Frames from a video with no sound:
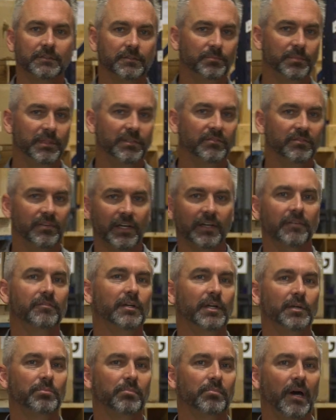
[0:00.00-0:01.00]
to be very,
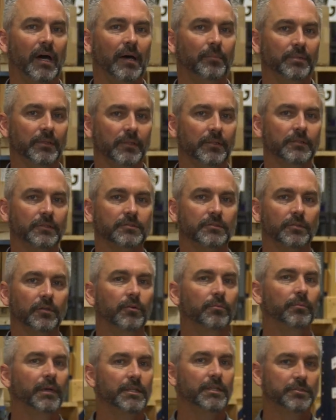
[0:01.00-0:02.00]
very popular.
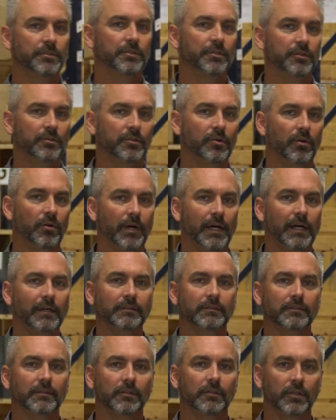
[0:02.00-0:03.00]
So make sure you go
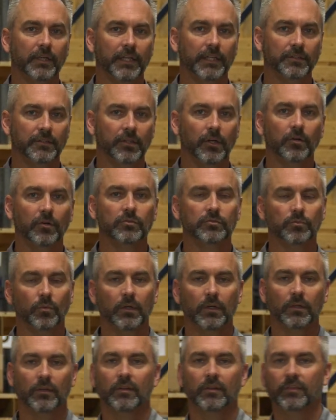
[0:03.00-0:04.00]
out, look at those.
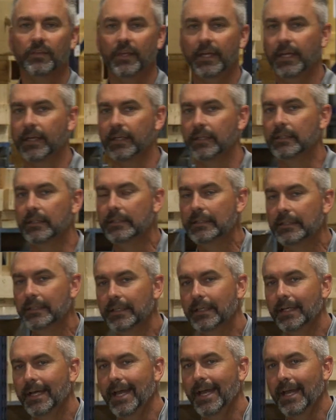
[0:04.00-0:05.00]
One other thing,
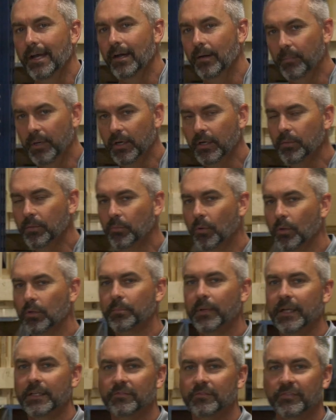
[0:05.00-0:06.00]
American
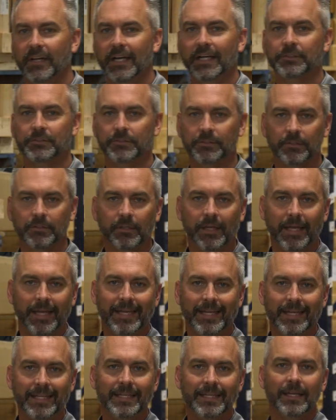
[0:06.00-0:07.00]
Boiler Manufacturer,
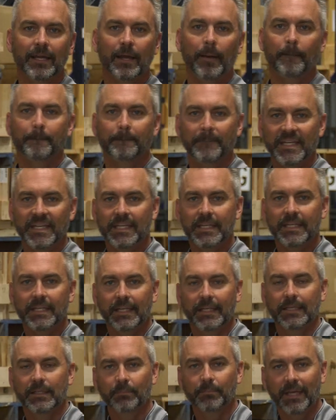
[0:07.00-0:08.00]

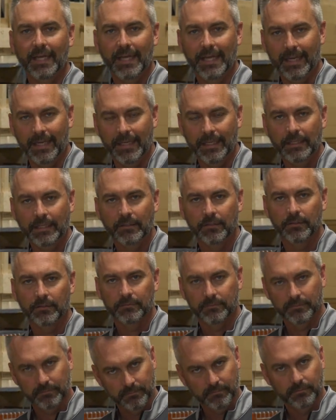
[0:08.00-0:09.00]
ABMA,
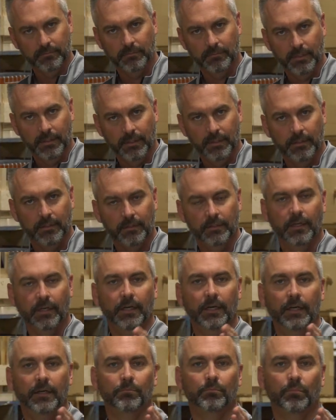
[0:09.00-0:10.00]

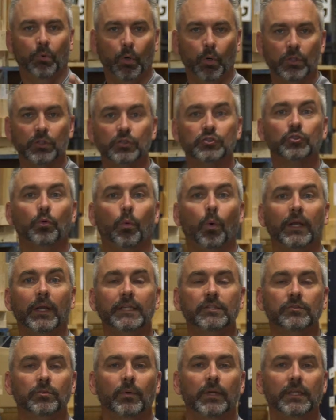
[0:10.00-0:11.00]
Boiler
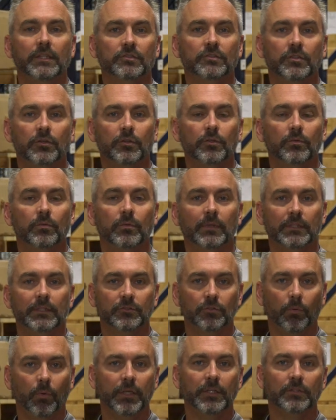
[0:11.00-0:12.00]
2022. In
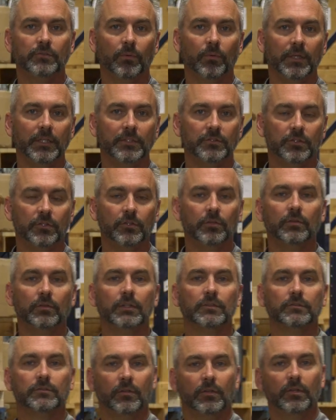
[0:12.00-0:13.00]
2022,
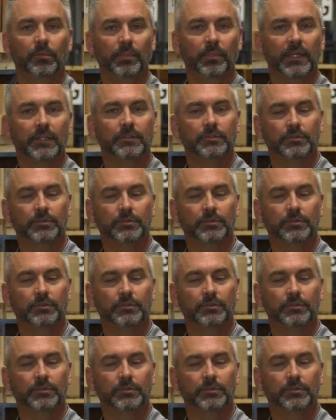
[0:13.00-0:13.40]
there's going to be a